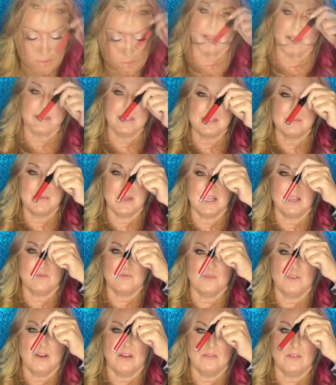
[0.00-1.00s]
Got this Makeup
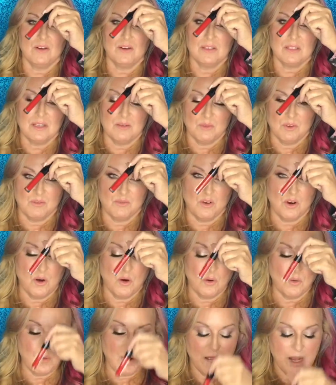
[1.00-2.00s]
Forever, it's number
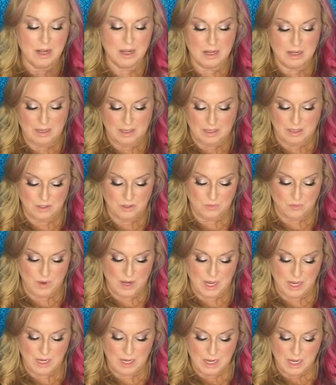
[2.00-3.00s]
401, it's
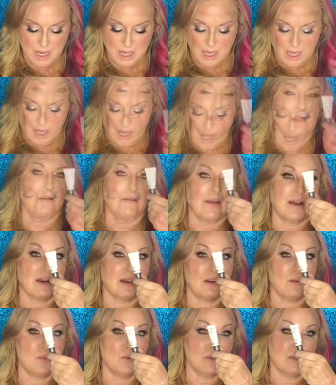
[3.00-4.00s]
red. Got a
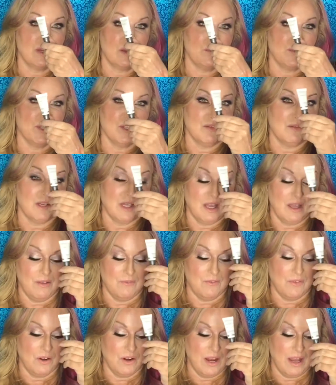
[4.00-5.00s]
couple samples of the
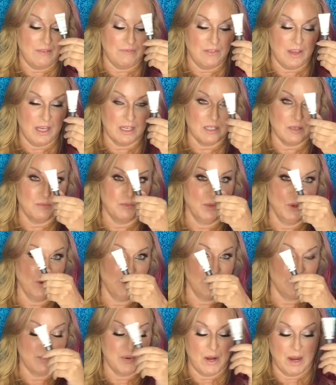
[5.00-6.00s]
Cover FX
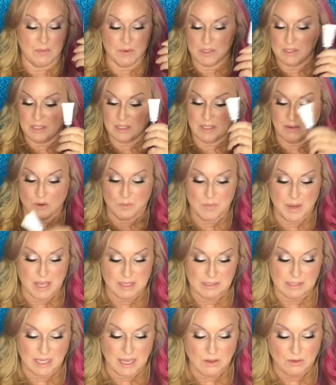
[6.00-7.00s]
blurring primer that they were
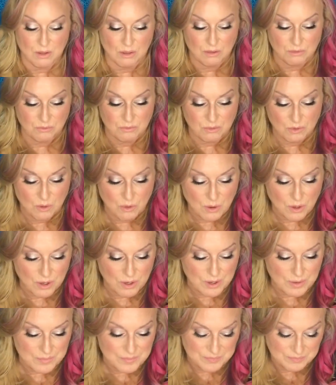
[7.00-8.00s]
passing out on the
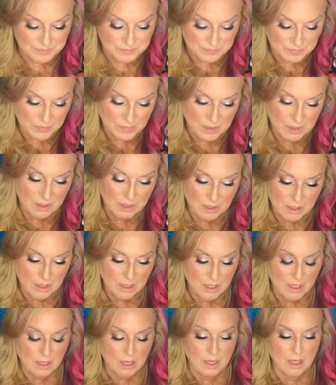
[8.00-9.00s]
floor.
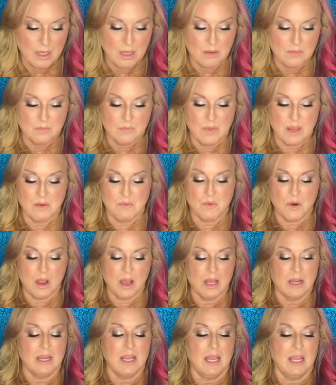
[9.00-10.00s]

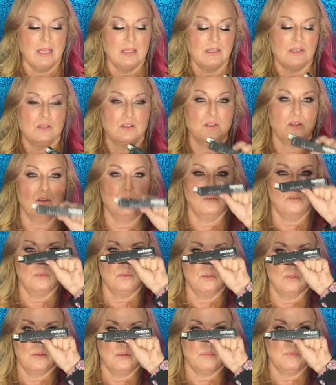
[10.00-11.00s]
Mayron has a
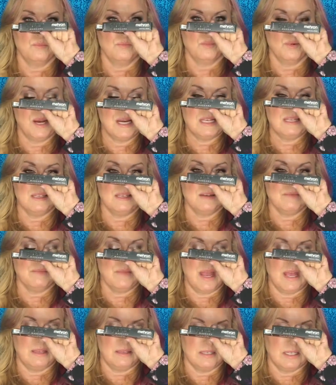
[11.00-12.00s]
new Brazen
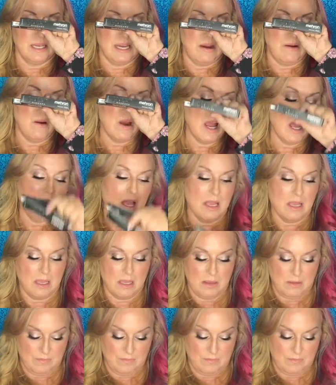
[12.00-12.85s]
mascara.